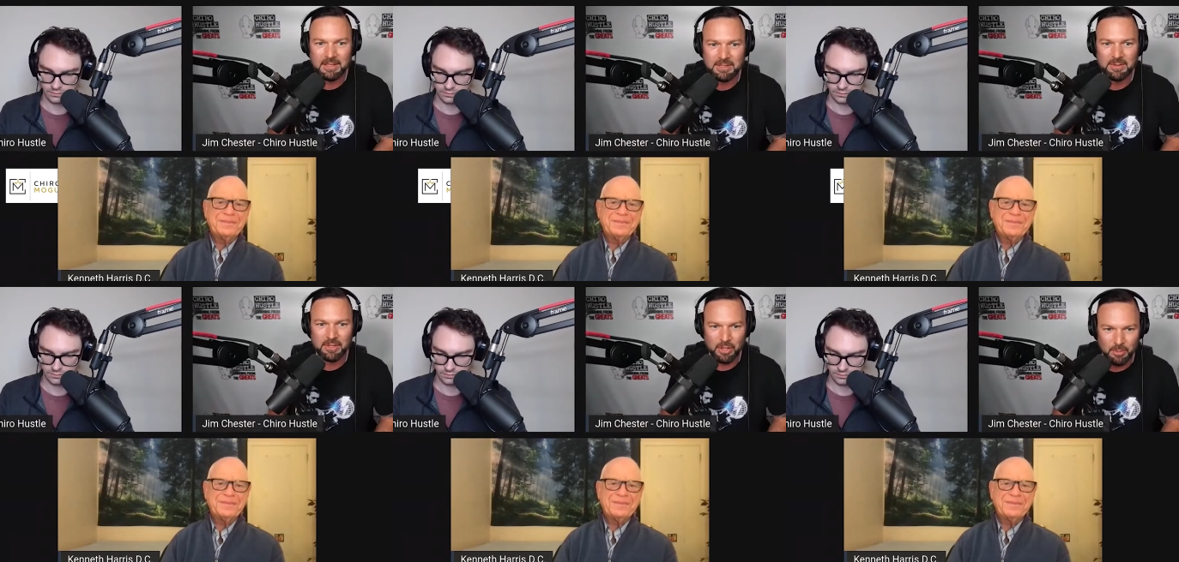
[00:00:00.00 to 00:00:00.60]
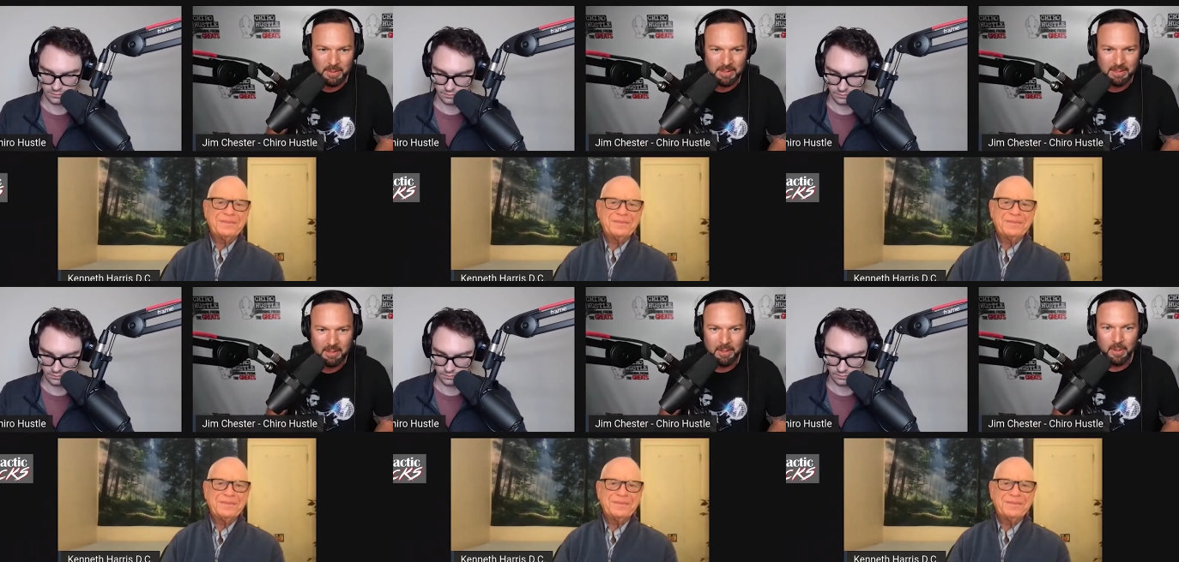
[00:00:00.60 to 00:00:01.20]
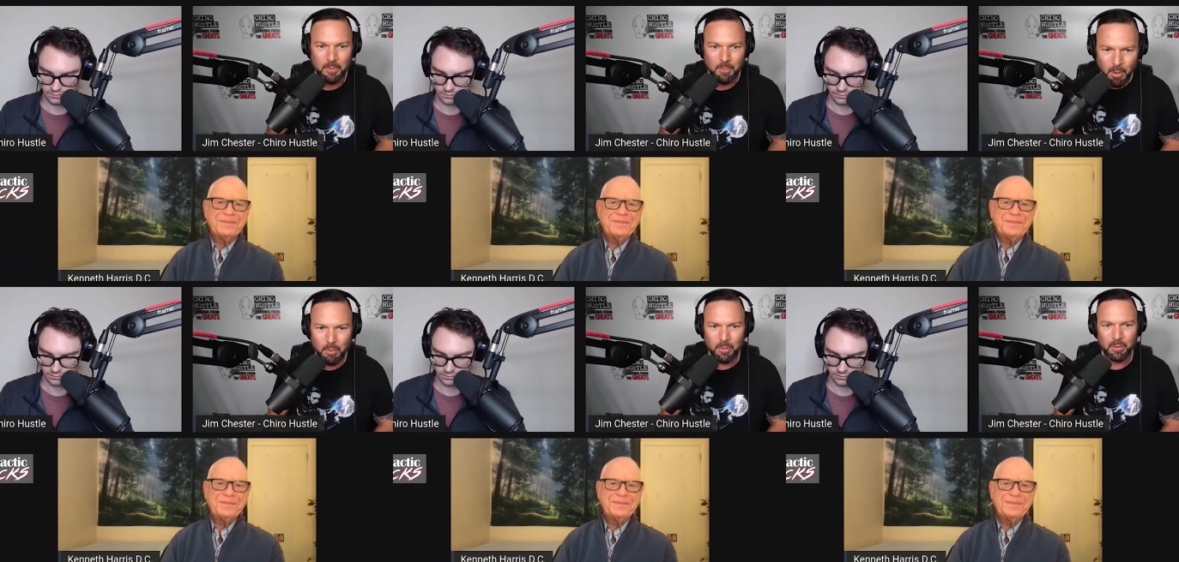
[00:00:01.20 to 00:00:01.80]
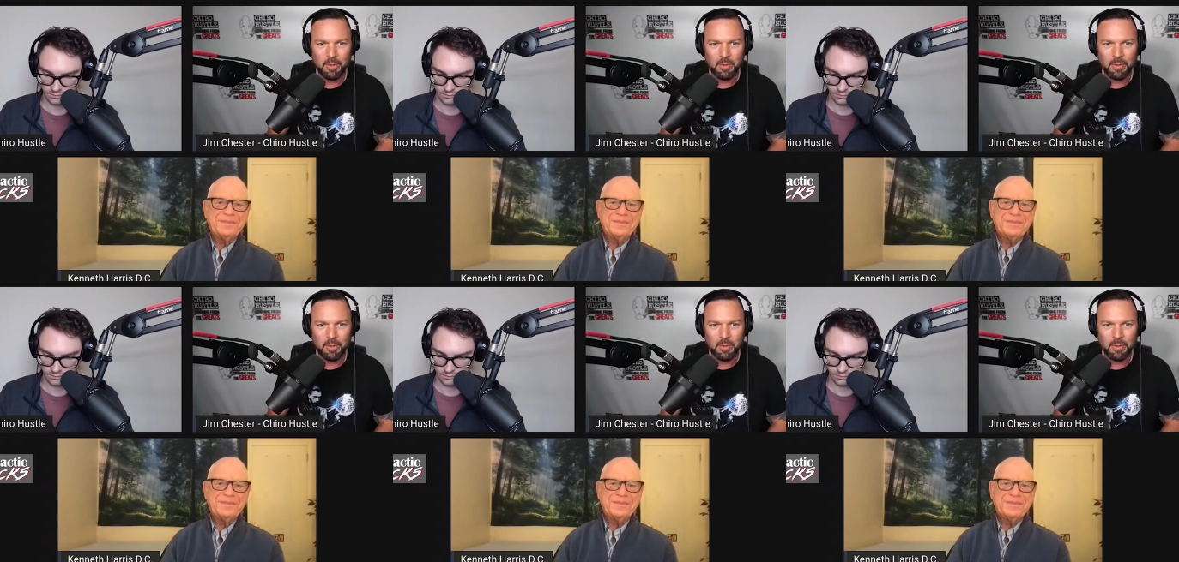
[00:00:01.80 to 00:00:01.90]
Speaker 1: into a human, woo,